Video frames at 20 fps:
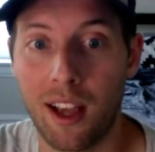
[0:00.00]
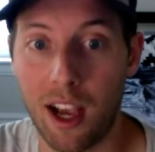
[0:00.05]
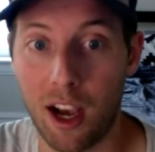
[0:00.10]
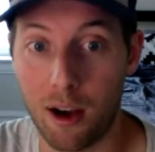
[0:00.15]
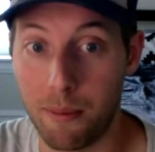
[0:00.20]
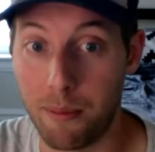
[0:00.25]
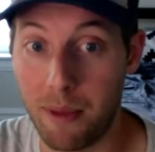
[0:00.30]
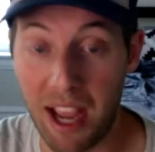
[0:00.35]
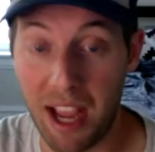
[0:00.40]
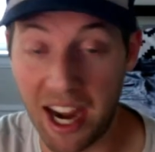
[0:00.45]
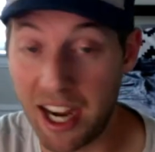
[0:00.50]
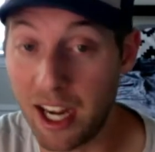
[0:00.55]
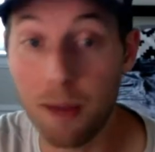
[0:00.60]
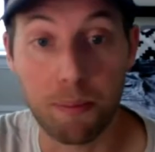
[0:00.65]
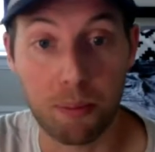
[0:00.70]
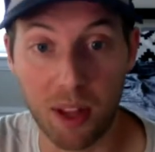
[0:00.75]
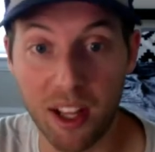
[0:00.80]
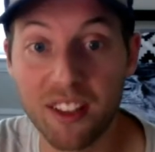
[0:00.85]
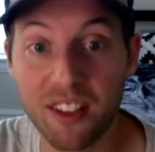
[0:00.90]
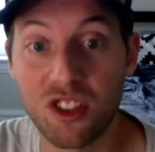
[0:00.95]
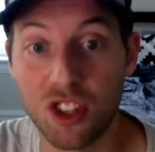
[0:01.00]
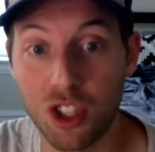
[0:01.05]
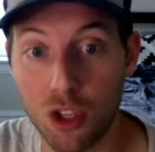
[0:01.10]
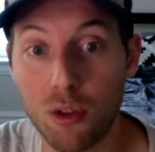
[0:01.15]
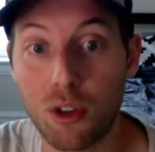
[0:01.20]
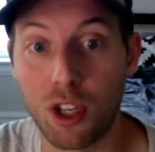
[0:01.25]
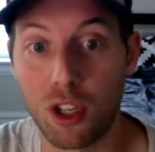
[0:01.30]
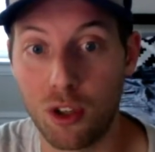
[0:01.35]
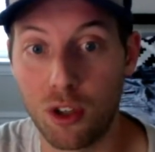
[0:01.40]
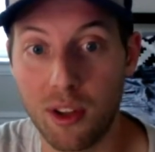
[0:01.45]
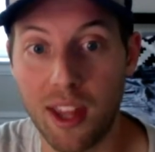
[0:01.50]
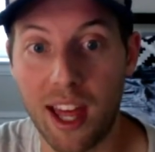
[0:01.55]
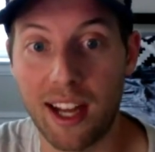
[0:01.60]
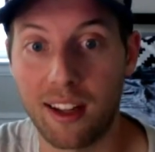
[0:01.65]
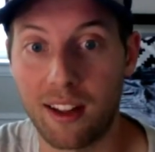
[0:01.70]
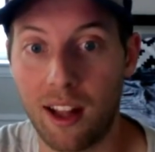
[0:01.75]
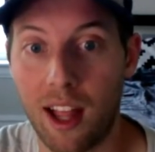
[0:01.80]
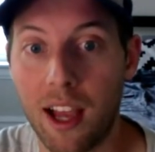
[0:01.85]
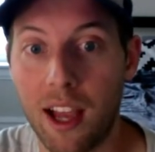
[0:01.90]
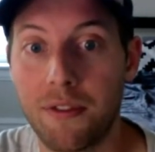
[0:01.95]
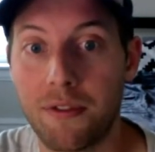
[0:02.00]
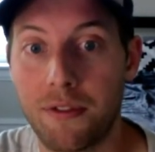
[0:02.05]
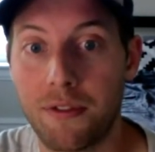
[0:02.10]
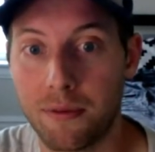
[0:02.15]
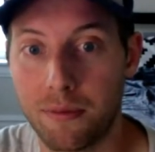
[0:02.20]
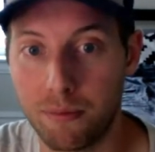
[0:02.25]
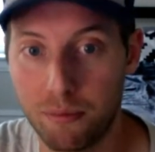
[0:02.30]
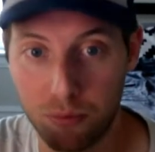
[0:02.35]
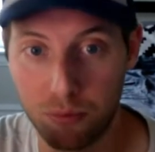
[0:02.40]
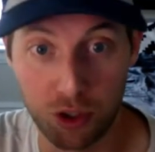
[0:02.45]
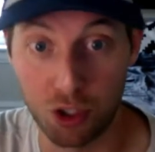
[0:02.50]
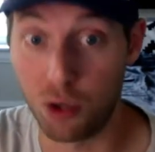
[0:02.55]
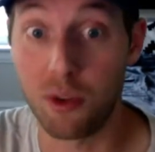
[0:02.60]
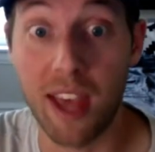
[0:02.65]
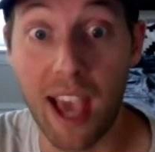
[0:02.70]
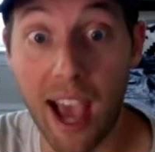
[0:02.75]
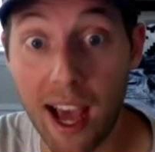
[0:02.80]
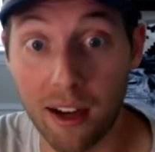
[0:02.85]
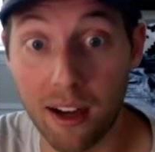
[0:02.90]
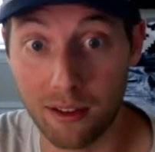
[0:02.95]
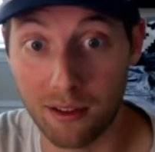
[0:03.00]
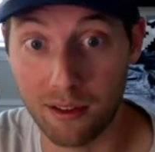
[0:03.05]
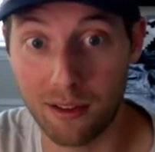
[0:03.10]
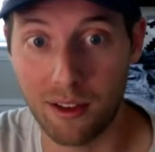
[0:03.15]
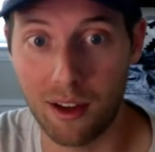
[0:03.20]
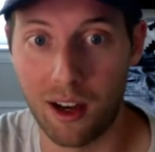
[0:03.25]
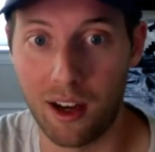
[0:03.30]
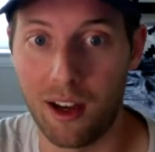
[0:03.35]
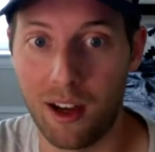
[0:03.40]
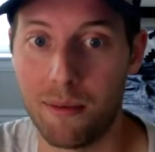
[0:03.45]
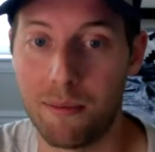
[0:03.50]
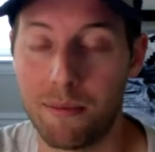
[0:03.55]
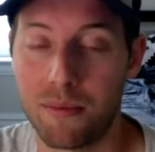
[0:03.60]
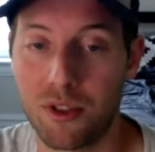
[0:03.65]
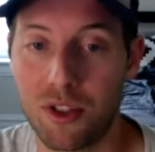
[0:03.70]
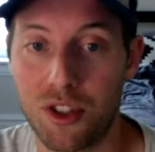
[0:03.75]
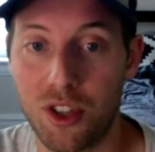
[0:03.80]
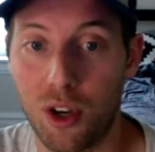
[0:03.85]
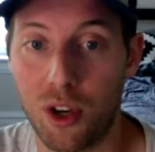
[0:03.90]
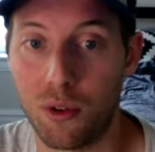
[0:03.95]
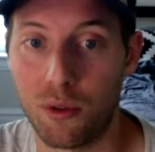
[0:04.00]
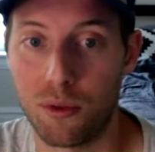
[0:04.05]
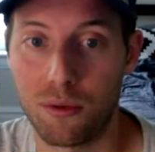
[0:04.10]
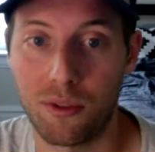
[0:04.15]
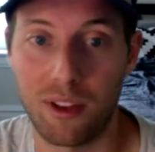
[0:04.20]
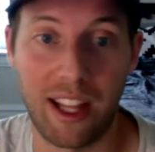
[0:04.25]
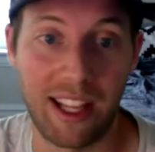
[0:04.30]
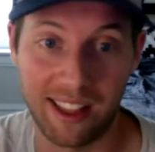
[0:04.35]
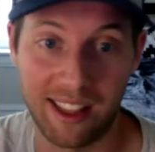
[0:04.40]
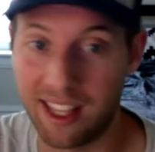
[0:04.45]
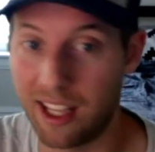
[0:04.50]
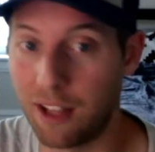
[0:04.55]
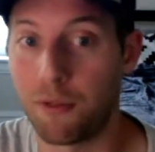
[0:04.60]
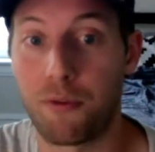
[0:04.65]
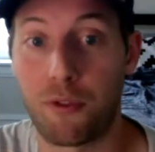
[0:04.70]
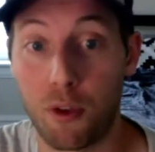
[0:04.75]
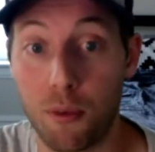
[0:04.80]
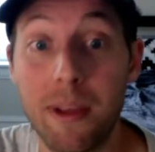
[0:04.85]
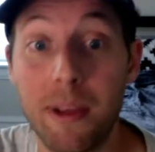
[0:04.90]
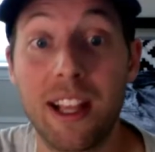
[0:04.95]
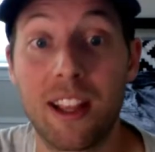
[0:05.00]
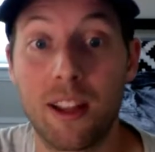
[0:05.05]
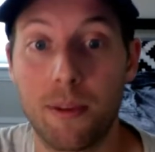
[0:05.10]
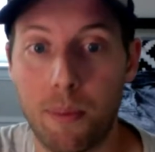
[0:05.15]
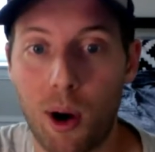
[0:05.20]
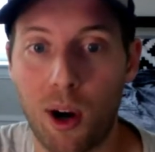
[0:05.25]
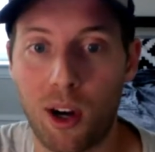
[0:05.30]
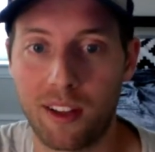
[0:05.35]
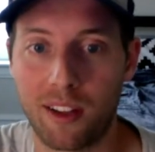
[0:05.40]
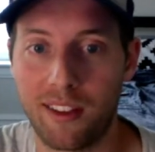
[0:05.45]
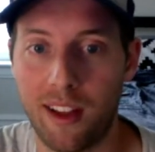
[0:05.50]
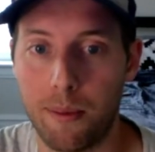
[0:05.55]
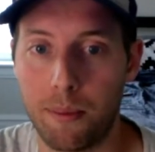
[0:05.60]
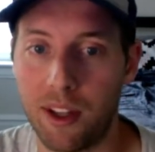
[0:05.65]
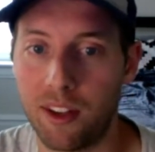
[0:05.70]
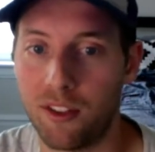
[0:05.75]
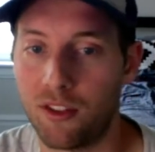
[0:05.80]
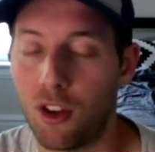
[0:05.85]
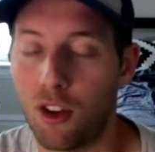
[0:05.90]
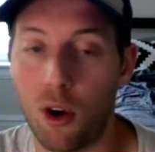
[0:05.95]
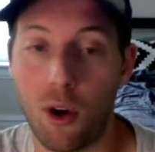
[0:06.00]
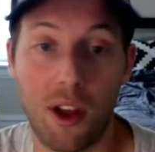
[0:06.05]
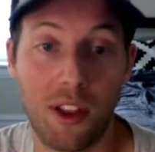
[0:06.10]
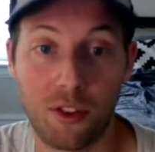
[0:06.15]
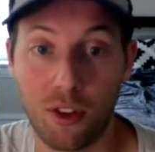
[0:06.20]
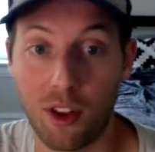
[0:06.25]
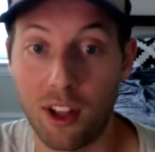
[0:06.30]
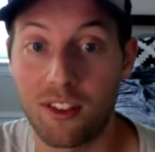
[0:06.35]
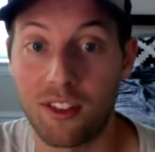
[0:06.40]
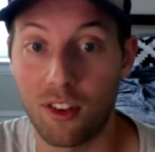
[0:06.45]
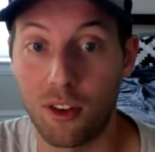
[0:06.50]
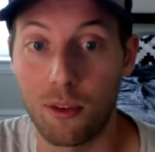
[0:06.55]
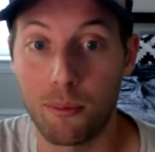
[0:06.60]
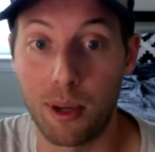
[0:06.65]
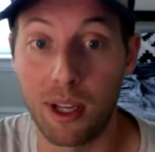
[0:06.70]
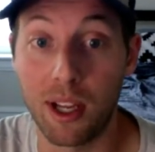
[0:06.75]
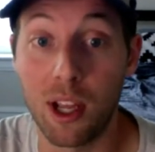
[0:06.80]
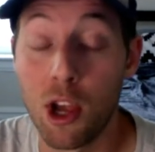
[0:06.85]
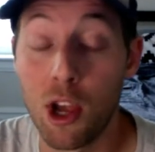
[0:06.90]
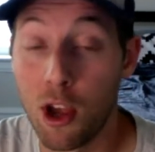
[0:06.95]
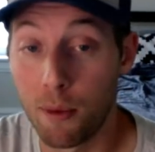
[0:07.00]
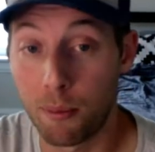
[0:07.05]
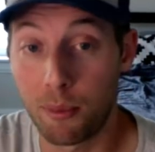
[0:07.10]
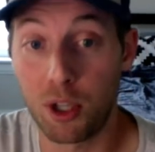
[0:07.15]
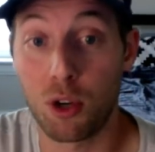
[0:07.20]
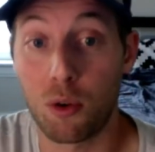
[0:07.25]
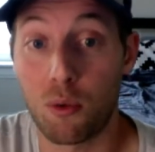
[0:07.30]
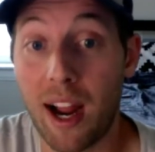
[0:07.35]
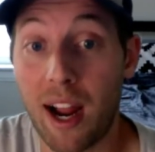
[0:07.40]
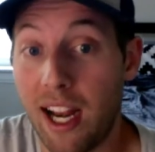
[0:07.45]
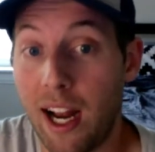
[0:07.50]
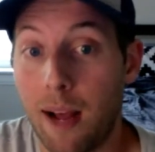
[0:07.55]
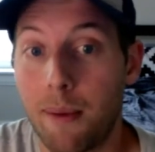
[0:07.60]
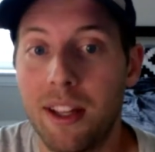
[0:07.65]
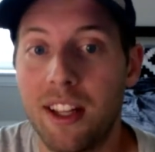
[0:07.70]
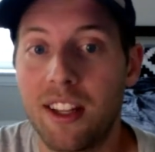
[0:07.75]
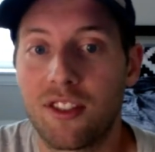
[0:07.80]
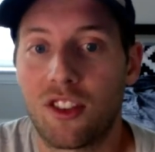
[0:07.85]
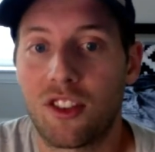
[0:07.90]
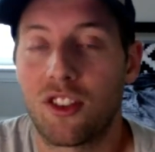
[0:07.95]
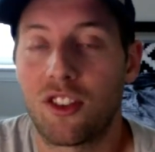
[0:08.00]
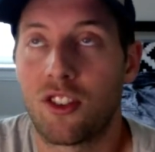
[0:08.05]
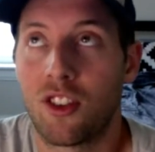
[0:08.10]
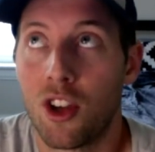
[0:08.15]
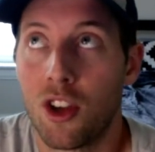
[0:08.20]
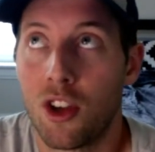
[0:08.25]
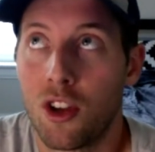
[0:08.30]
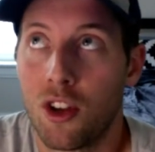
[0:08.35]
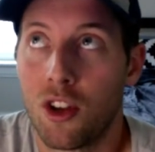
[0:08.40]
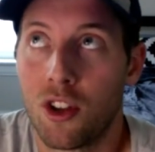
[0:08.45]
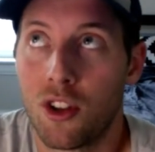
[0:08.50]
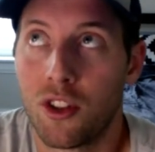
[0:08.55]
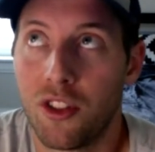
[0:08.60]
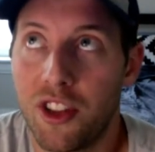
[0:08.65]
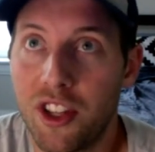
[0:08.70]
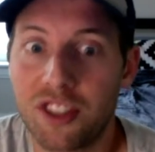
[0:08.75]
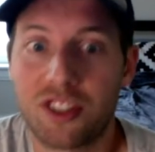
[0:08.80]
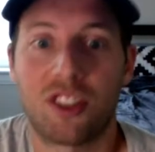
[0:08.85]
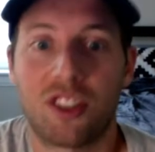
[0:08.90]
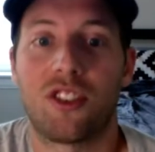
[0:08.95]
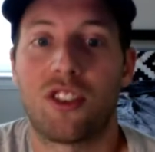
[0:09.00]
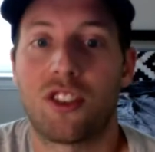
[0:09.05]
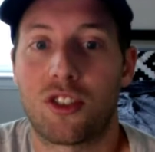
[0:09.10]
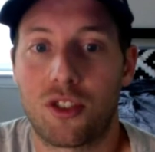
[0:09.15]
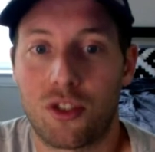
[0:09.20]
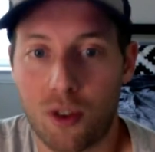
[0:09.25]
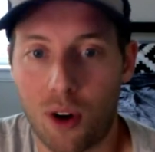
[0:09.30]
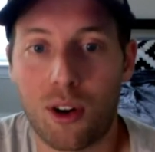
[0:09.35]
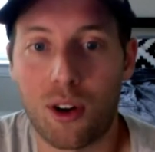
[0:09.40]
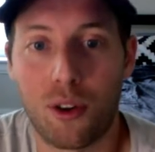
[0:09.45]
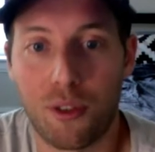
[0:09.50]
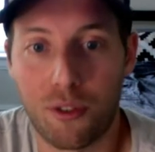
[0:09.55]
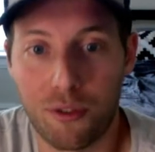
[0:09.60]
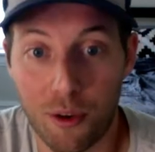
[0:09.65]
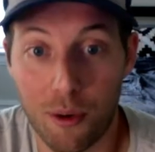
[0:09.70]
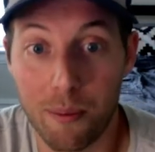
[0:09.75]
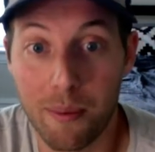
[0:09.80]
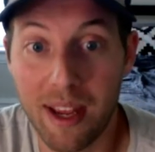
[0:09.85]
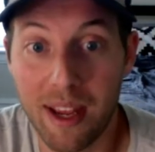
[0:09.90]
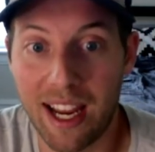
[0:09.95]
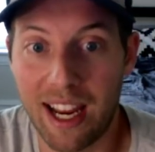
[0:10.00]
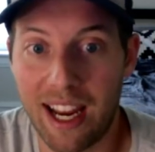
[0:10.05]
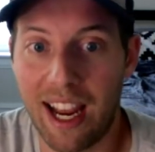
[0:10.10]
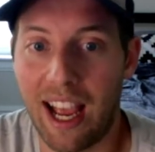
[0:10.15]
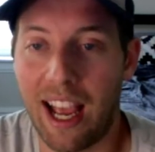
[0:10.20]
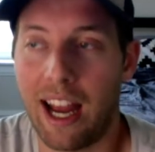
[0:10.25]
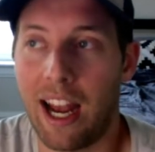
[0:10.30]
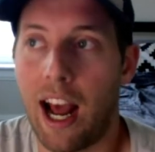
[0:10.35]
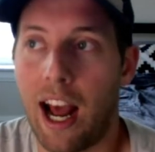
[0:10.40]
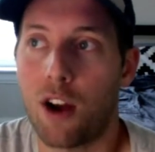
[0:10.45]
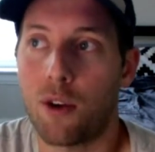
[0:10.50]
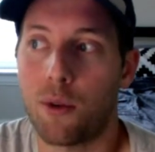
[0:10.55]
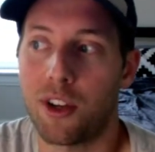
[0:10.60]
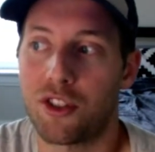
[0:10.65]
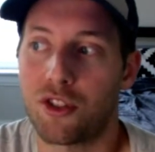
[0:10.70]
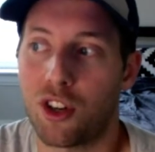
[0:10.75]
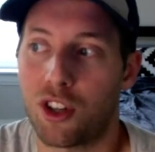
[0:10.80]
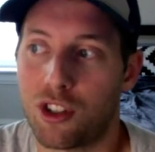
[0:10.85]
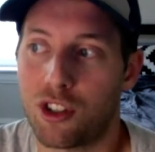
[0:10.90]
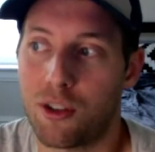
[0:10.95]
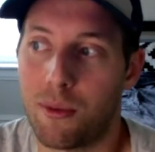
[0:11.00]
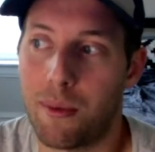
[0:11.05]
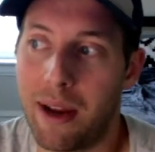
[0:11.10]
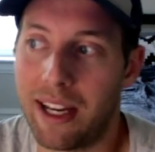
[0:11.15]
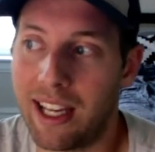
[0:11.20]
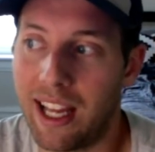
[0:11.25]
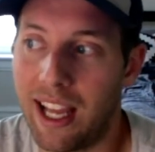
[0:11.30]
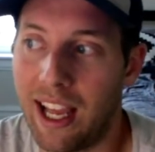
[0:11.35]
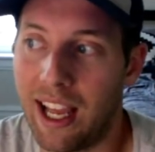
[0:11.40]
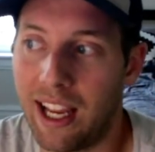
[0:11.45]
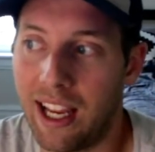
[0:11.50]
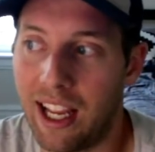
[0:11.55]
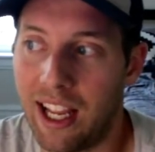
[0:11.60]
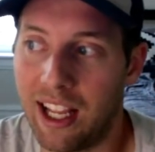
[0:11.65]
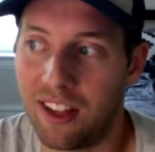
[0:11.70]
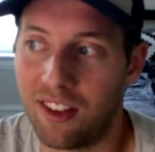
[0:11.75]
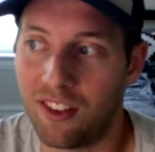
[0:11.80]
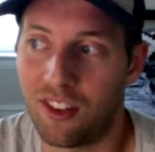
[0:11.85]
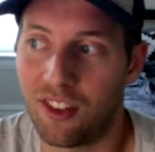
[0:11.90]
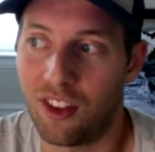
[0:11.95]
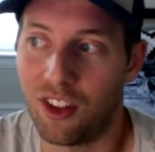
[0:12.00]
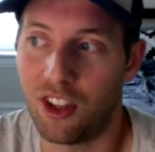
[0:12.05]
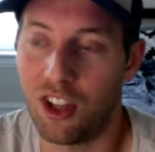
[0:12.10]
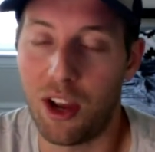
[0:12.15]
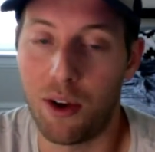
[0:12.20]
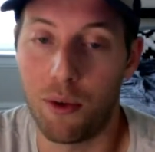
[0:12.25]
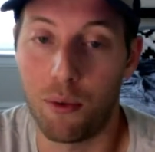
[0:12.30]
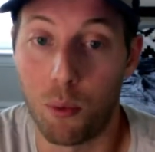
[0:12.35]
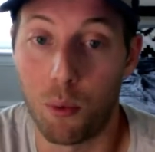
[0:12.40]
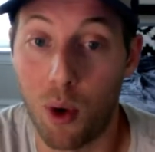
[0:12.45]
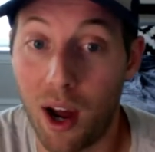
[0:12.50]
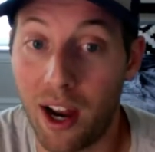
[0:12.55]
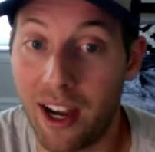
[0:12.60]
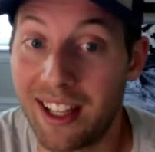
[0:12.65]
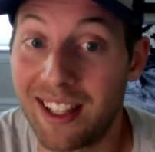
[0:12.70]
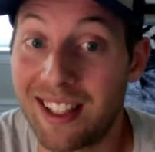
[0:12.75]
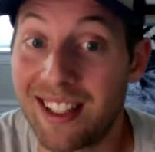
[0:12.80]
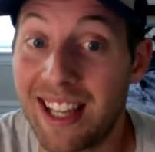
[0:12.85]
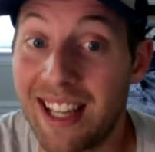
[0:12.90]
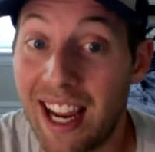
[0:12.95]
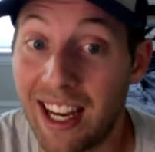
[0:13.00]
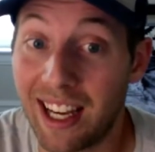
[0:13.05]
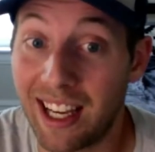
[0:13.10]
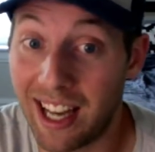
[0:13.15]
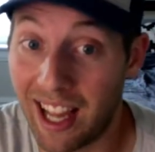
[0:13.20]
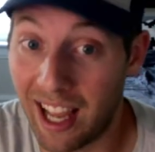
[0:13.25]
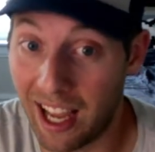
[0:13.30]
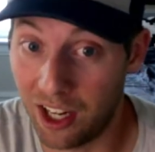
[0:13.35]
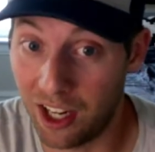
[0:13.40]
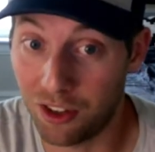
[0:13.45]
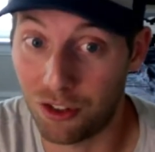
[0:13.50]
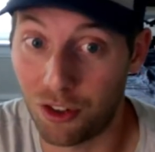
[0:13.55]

Um, any place that you can do that in life, do that. Um, so like that, for me, the park is that place. So, so it's, but, but you're right. I mean, this is, this is a struggle for me. And how do I structure my day is one, it's day to day.